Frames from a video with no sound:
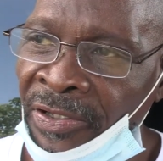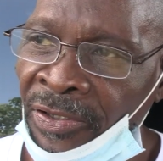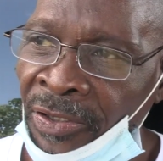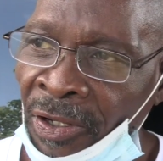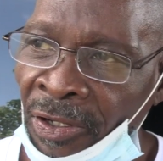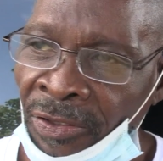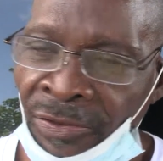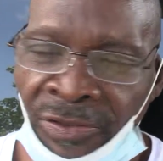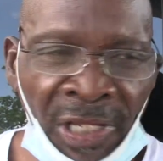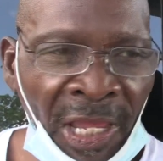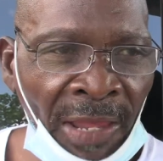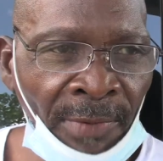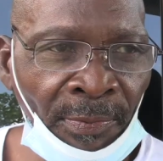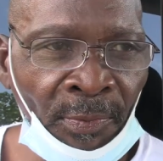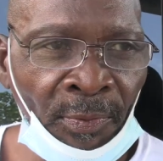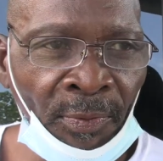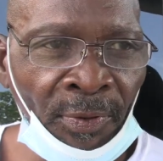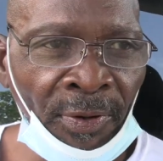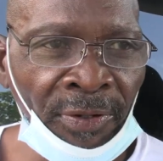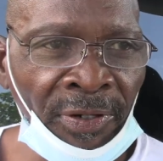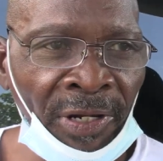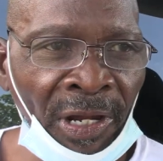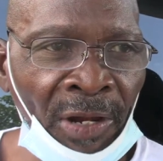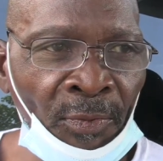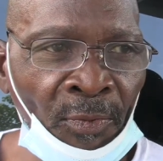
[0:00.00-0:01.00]
did all type of
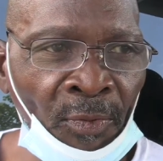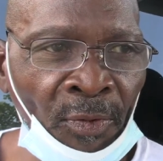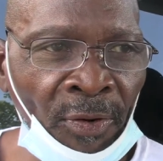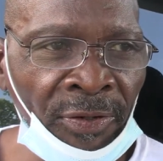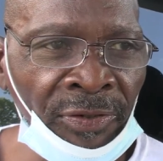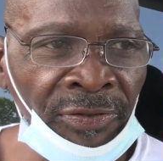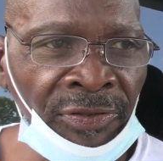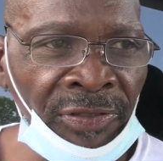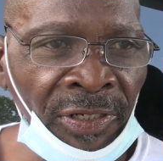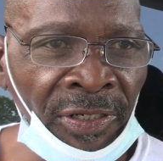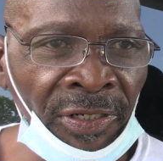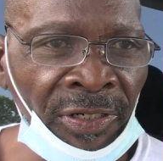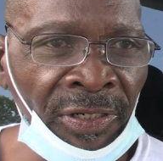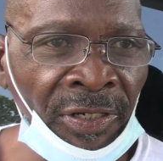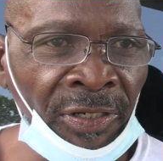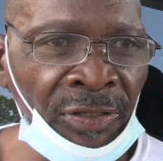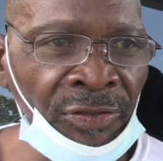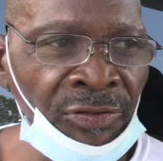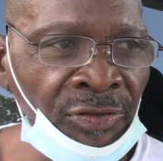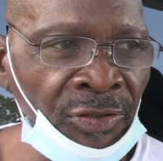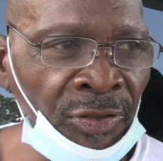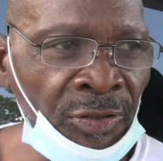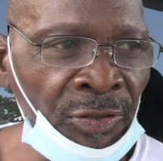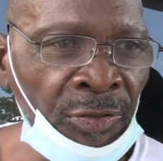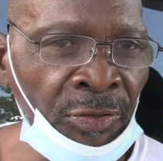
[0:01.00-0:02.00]
work. I worked at uh,
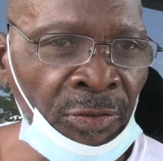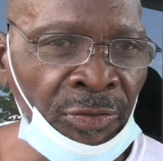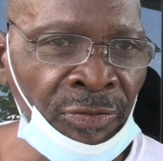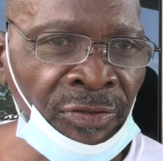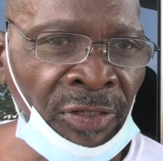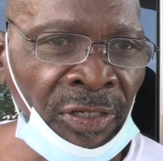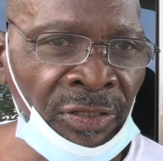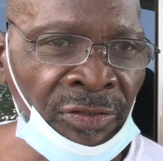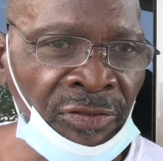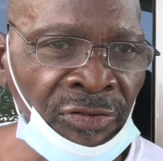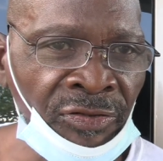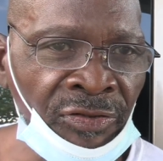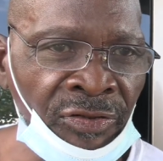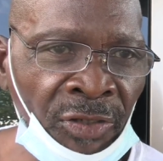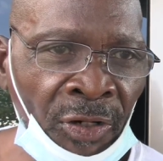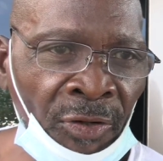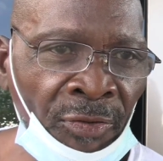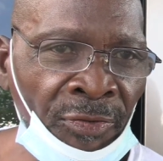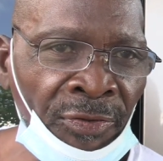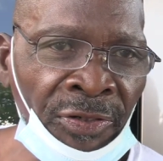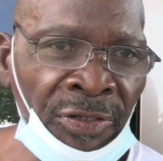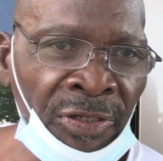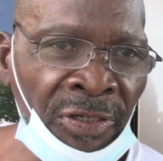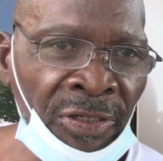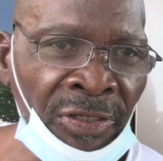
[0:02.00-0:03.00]
schools, as a
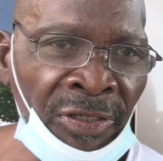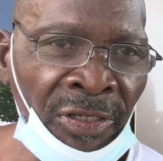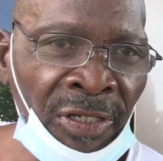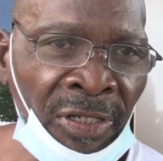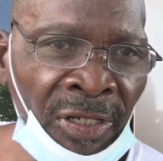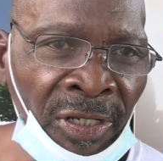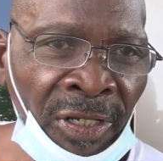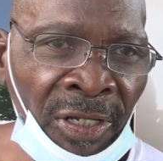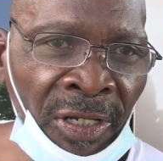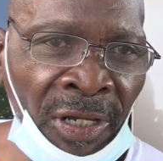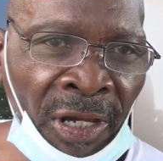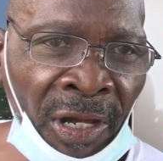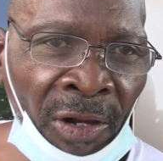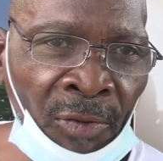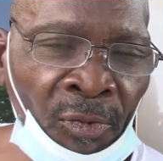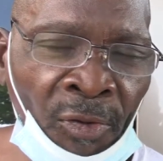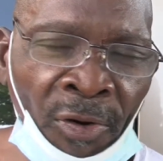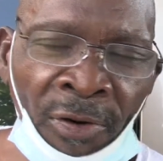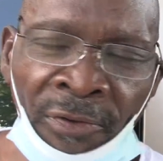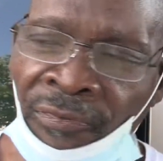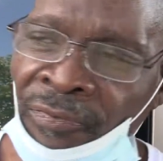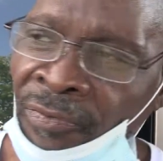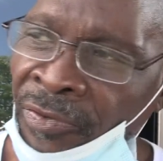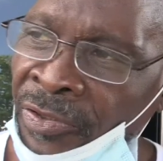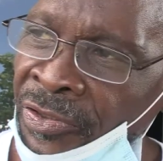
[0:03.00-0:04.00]
custodian. I
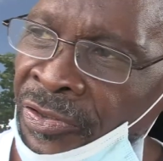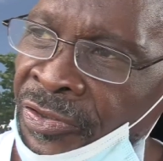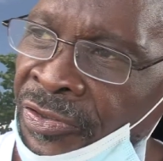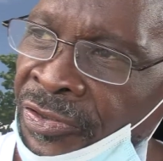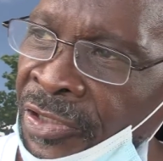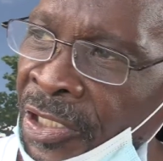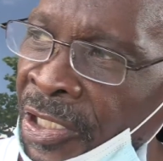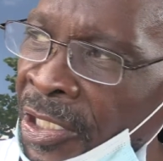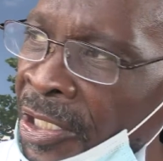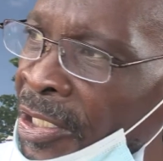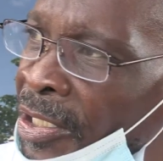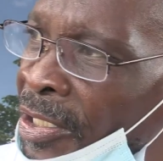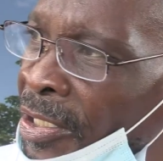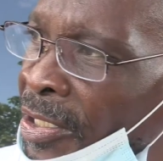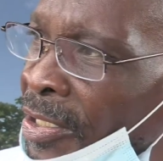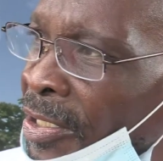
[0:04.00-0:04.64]
worked for the city.